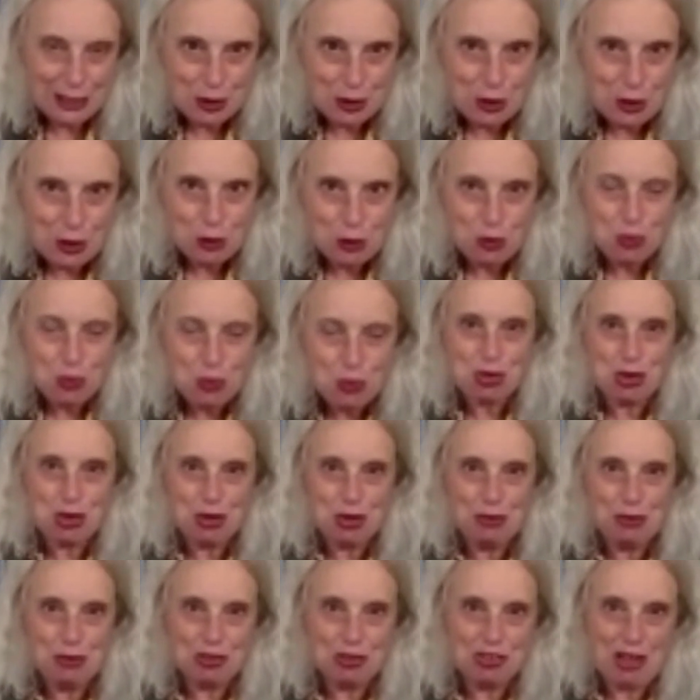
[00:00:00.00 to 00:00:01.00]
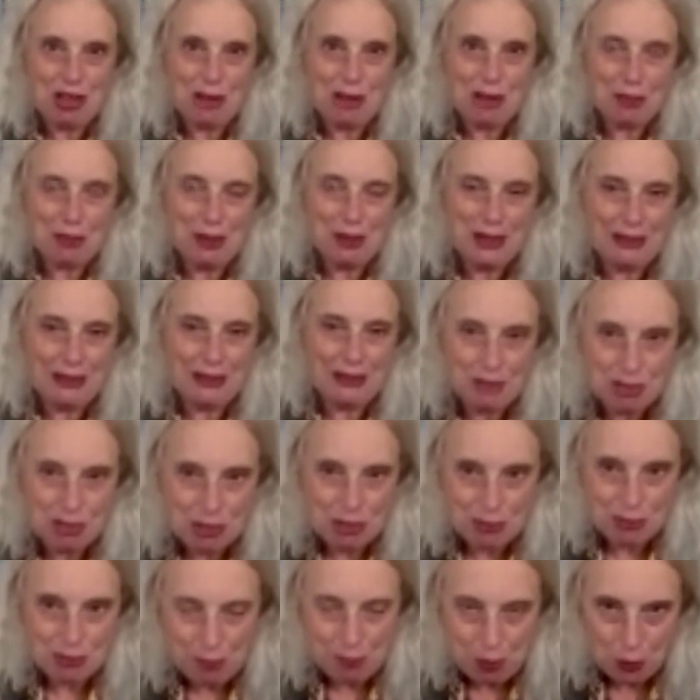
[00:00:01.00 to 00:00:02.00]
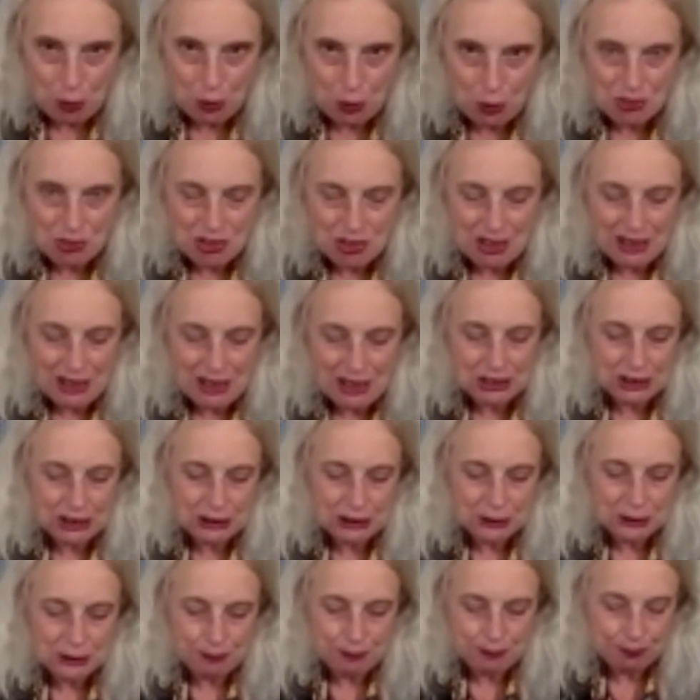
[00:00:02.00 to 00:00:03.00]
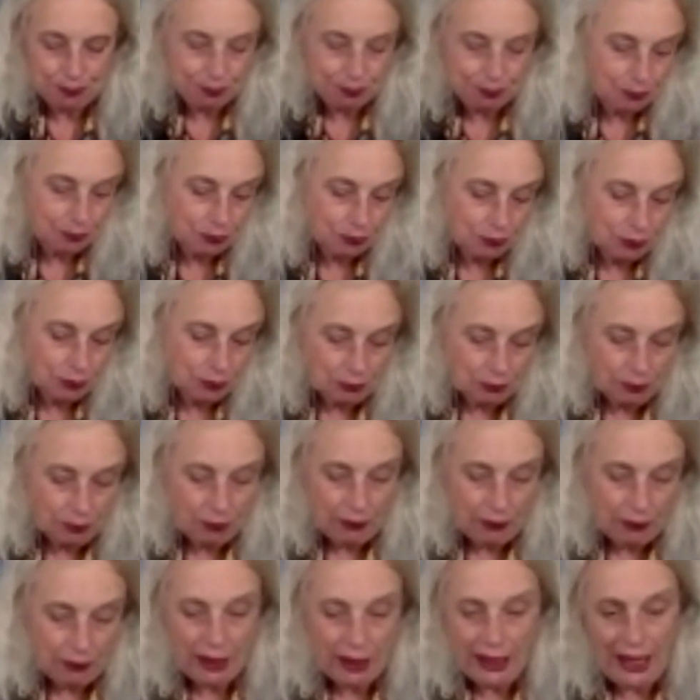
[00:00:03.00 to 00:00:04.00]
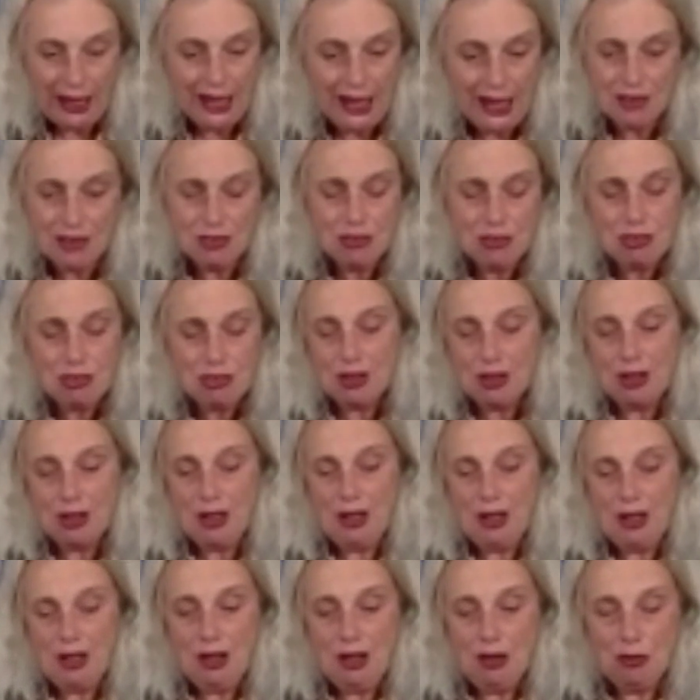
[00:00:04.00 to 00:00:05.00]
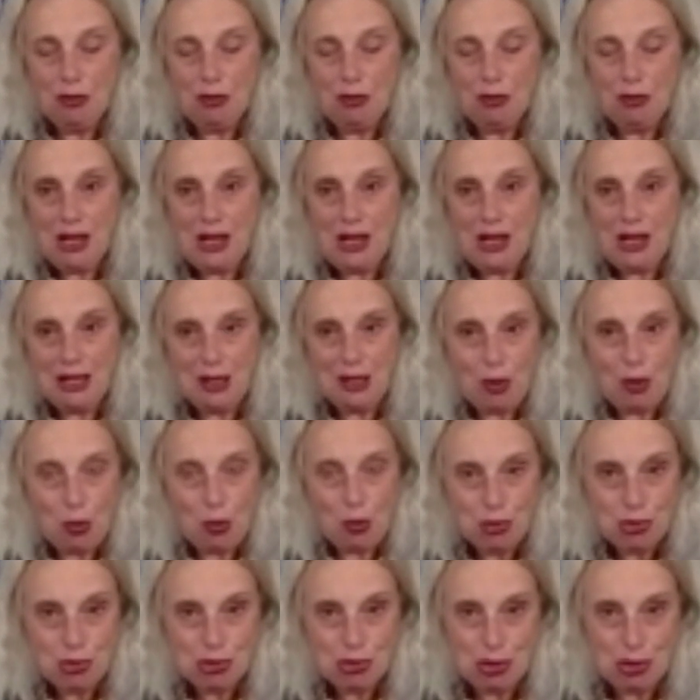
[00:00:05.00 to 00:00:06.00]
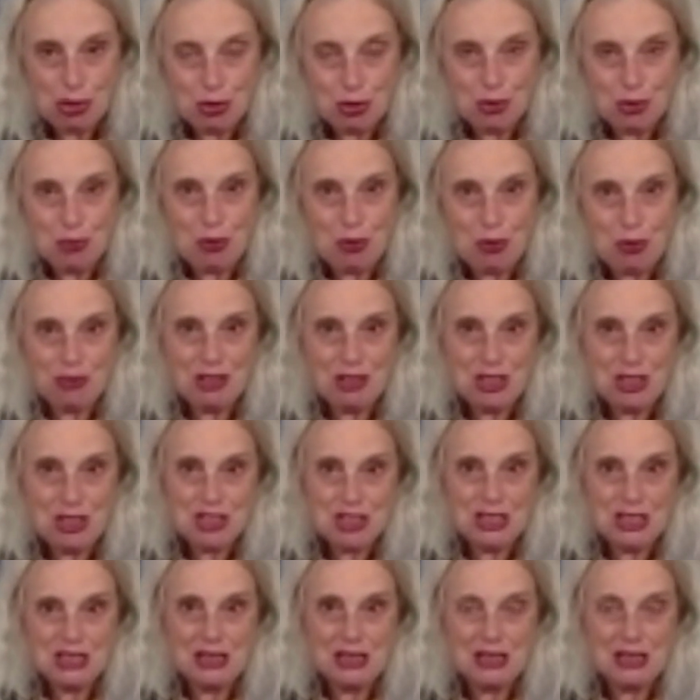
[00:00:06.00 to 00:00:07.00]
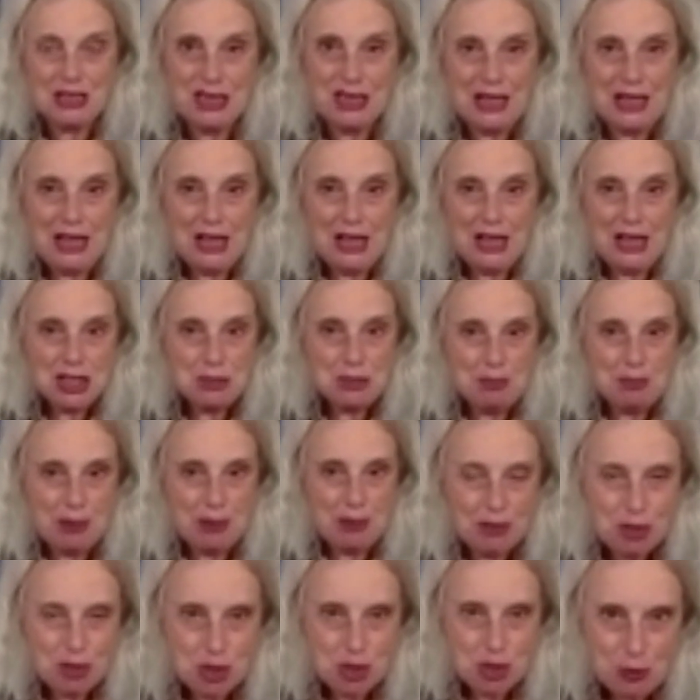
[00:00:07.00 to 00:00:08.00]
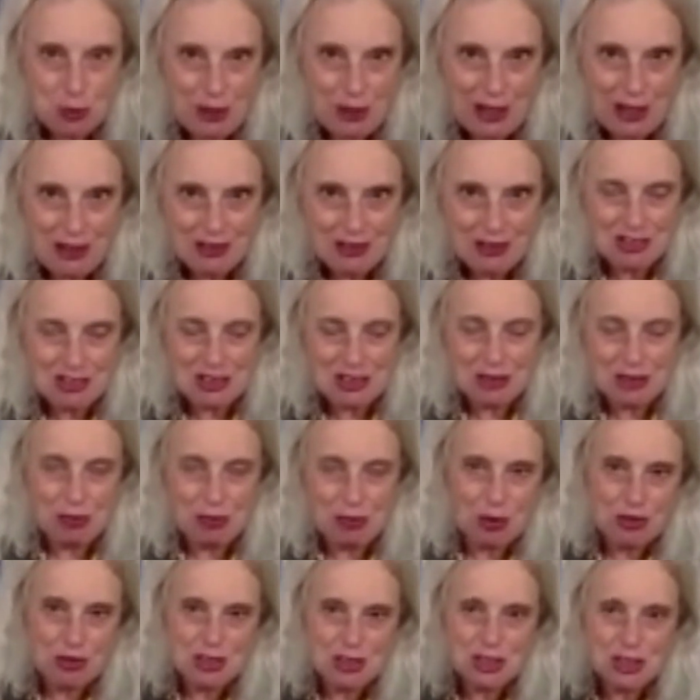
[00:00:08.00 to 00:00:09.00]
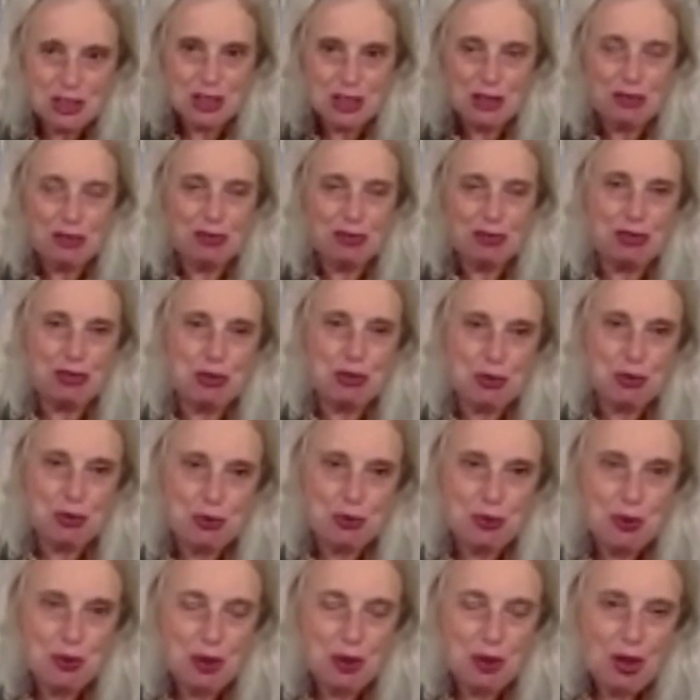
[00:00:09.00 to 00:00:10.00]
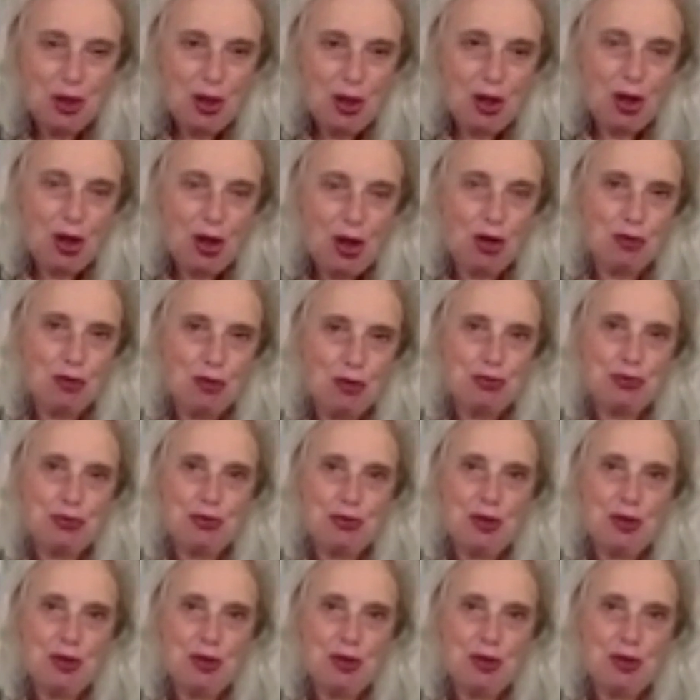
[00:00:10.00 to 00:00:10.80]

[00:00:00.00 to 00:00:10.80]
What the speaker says: culture, what's happening with the politics, and really also what is their spirituality, what is their view of